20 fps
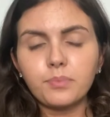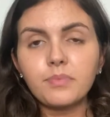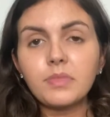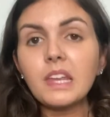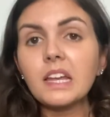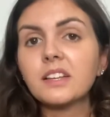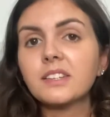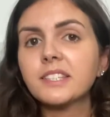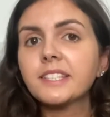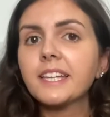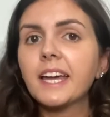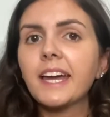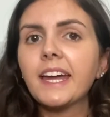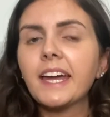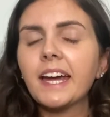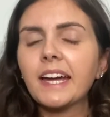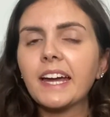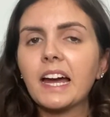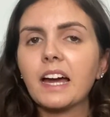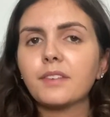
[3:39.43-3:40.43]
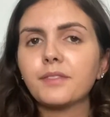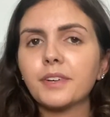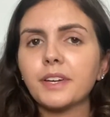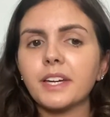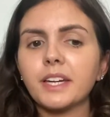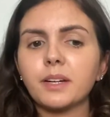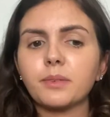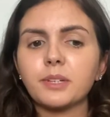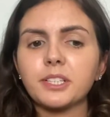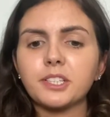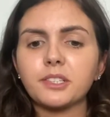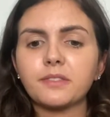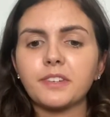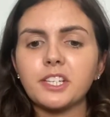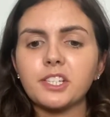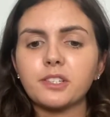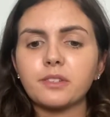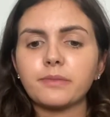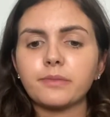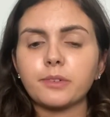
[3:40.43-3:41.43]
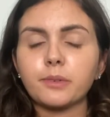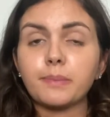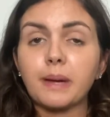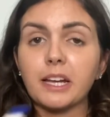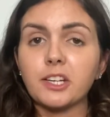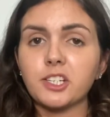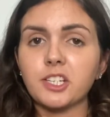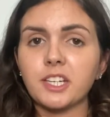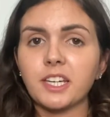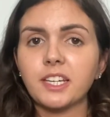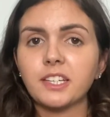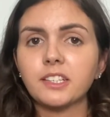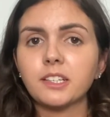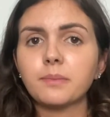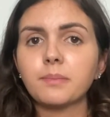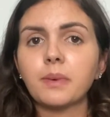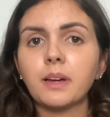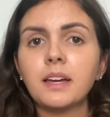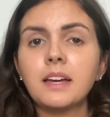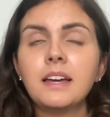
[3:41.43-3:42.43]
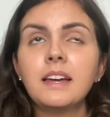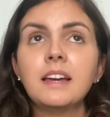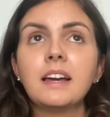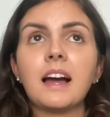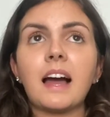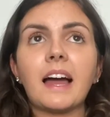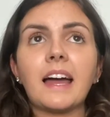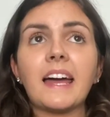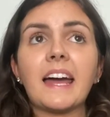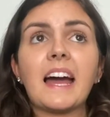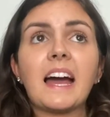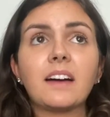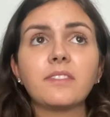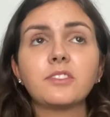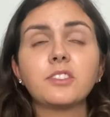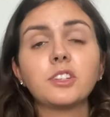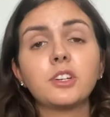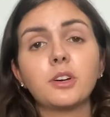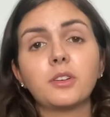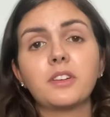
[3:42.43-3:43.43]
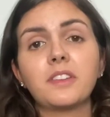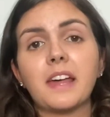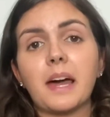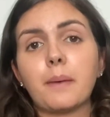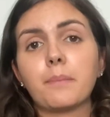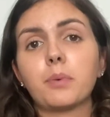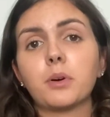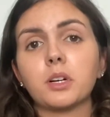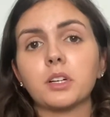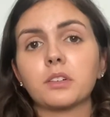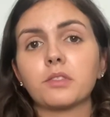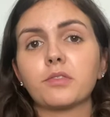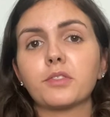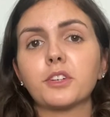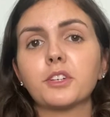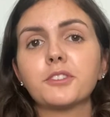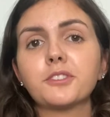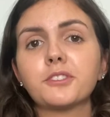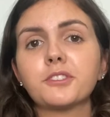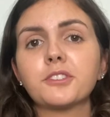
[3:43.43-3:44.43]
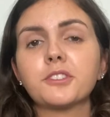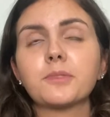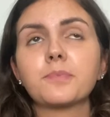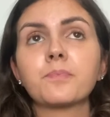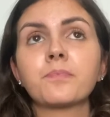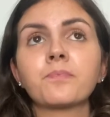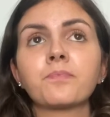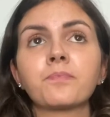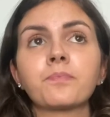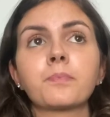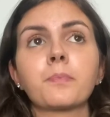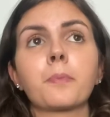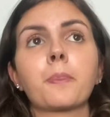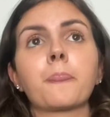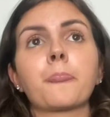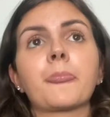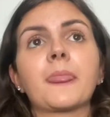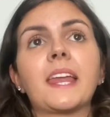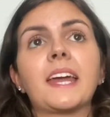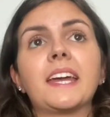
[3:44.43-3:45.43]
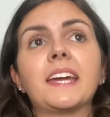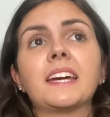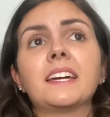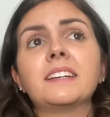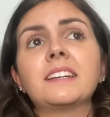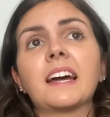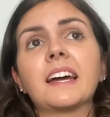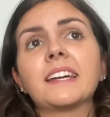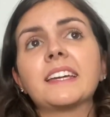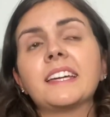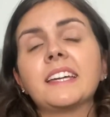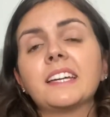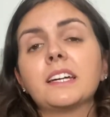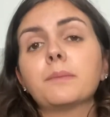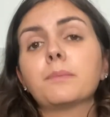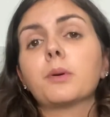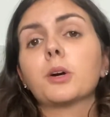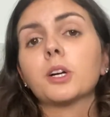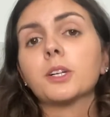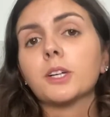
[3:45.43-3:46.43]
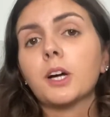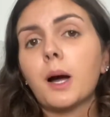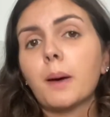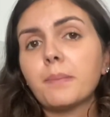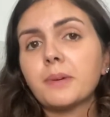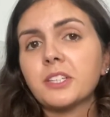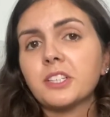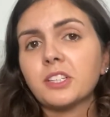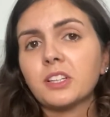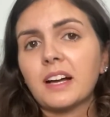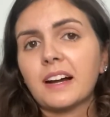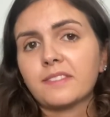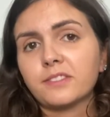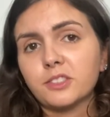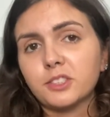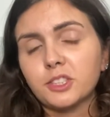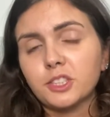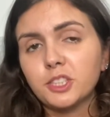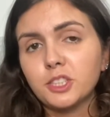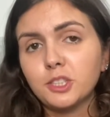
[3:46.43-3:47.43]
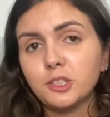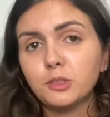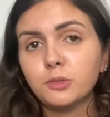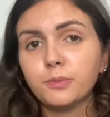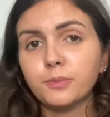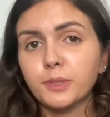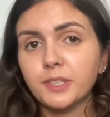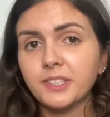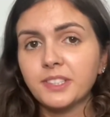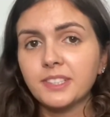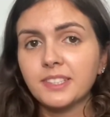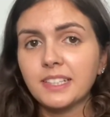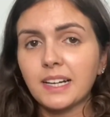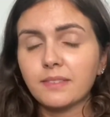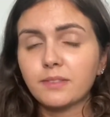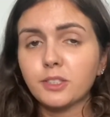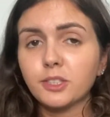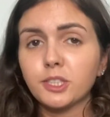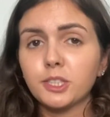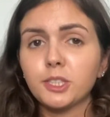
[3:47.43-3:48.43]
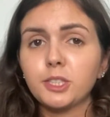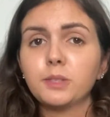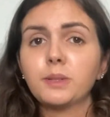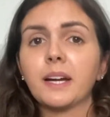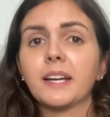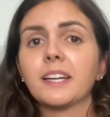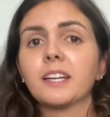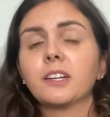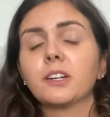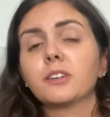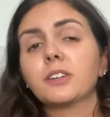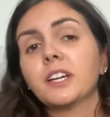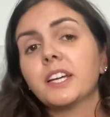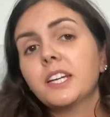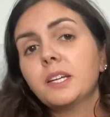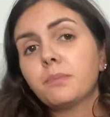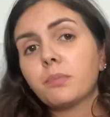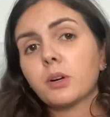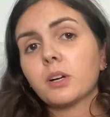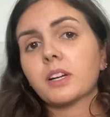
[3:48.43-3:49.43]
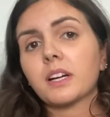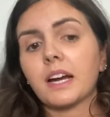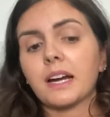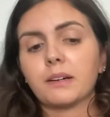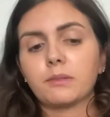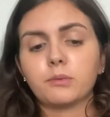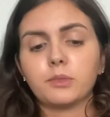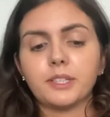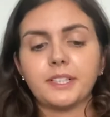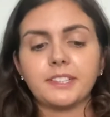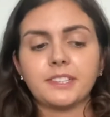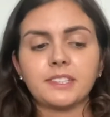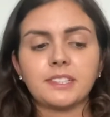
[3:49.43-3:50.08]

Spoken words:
say I have a reservation for Magic Kingdom, I have to go to that park first and I can't park hop until after 2. Once it's after 2, I can go to any park I want